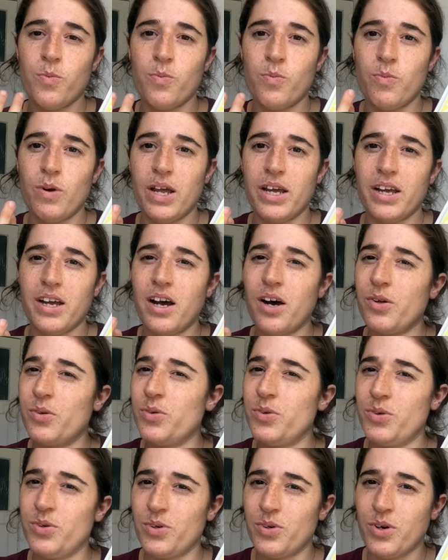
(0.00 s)
like how
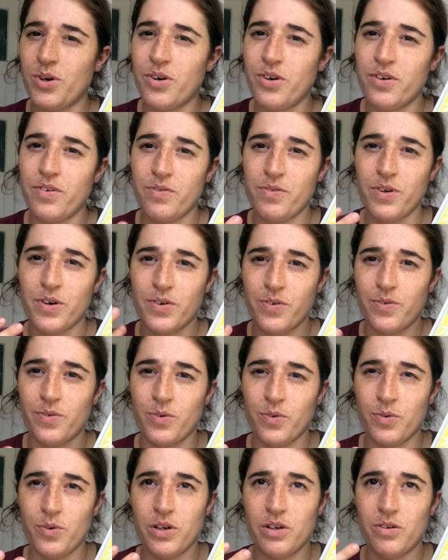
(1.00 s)
do you know if you're
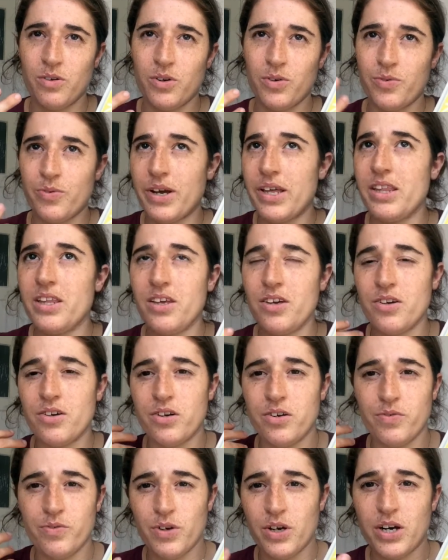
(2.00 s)
ready or
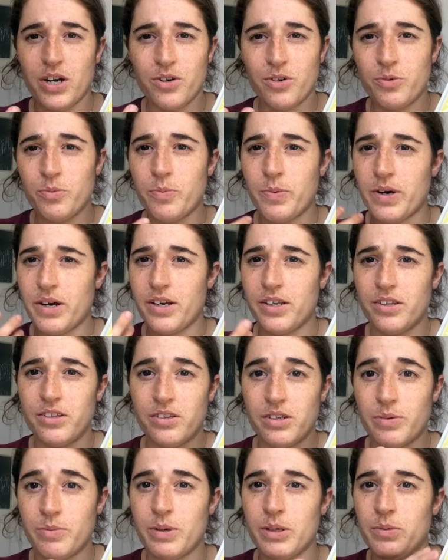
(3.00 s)
if you're a good parent
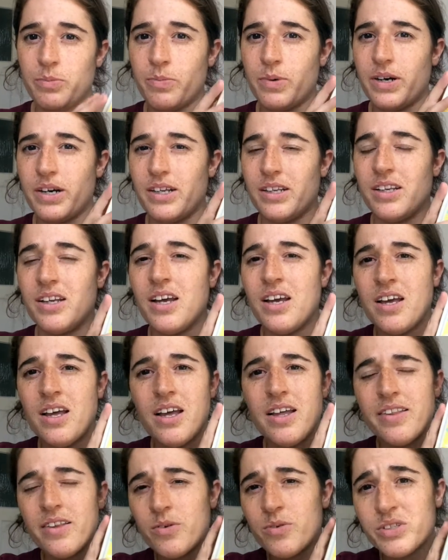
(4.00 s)
or a bad parent.
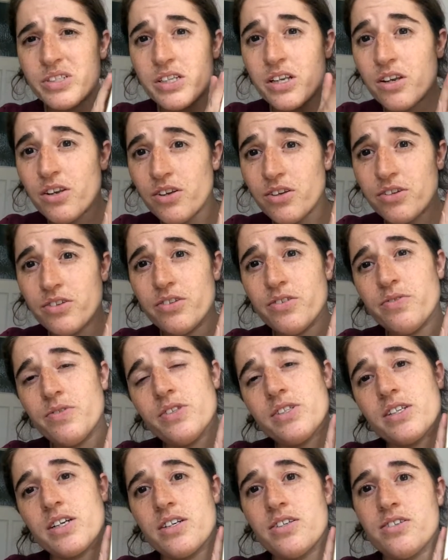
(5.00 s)
There was a lot of
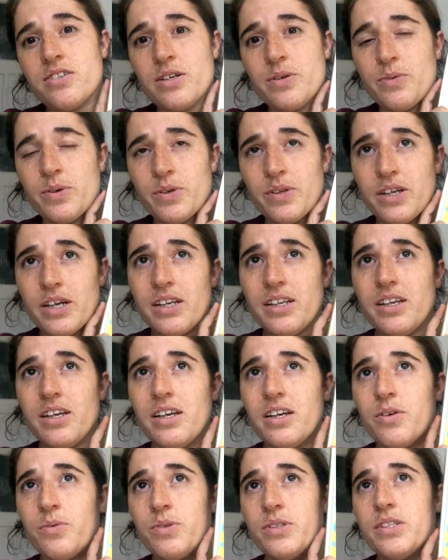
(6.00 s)
discussion about that
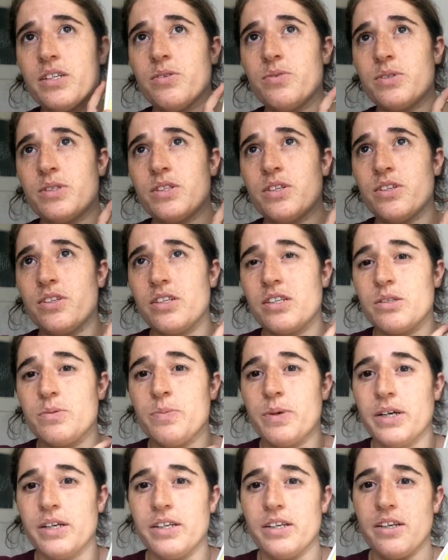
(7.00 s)
here, which I was not
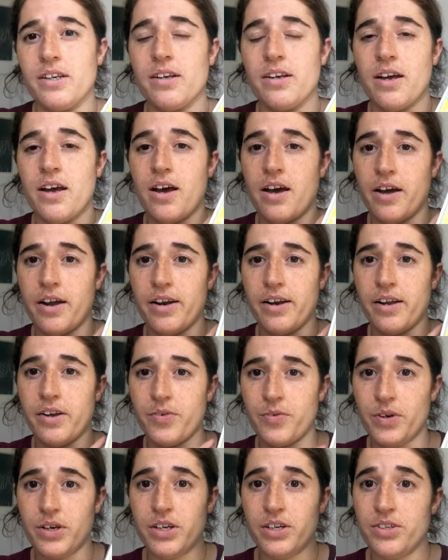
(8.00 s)
expecting, and I
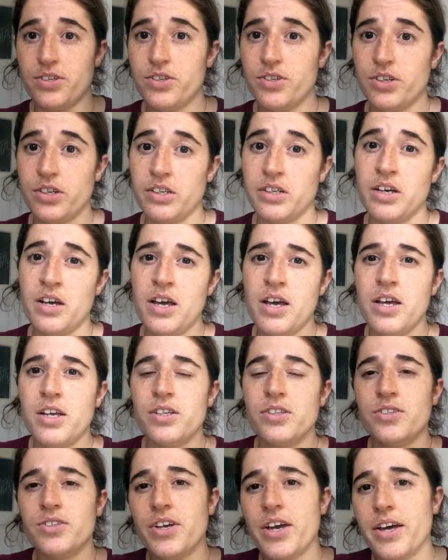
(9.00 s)
really enjoyed.
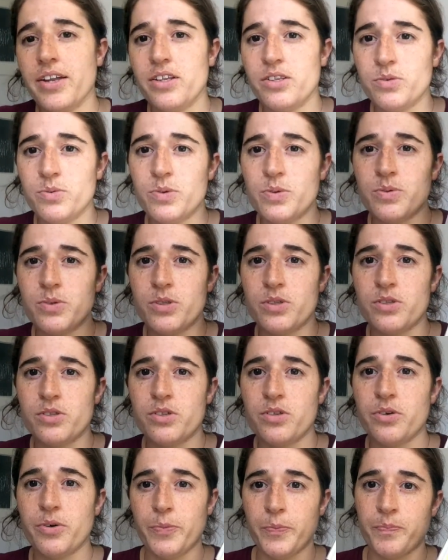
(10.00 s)
So yeah, this one was
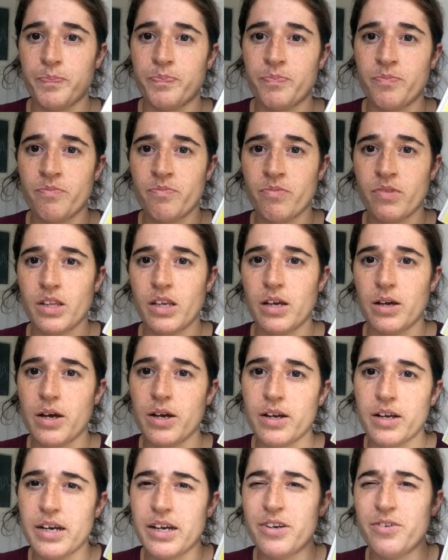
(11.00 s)
also
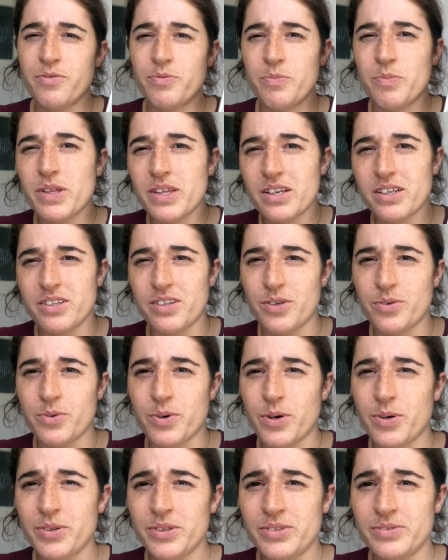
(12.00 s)
kind of middle in the
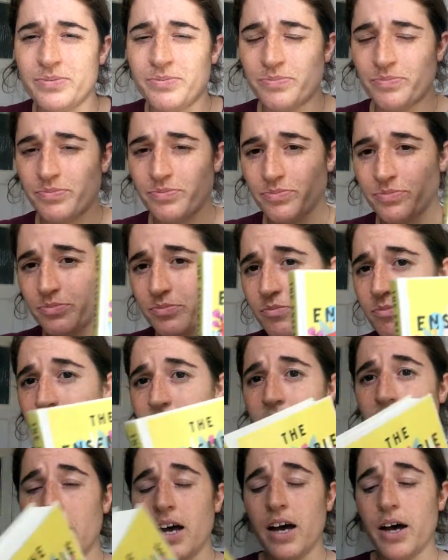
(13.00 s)
road,
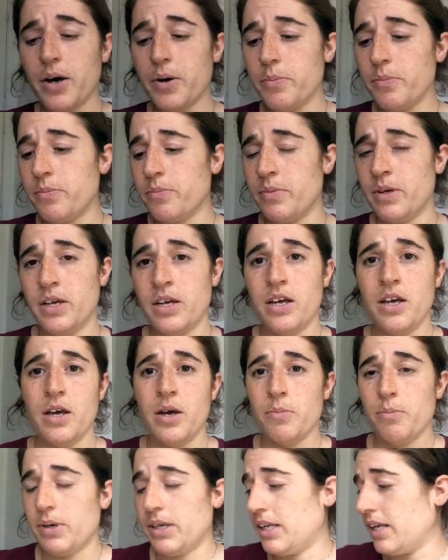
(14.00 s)

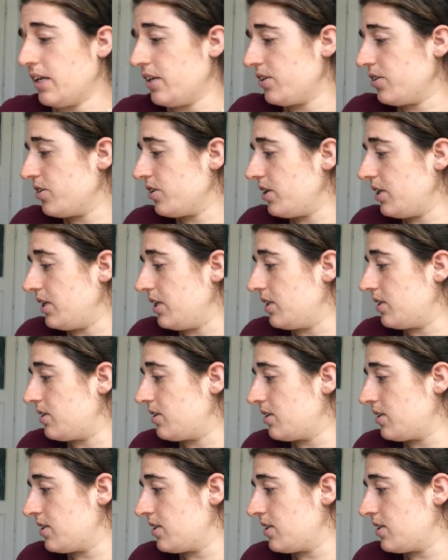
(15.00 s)
but I enjoyed it.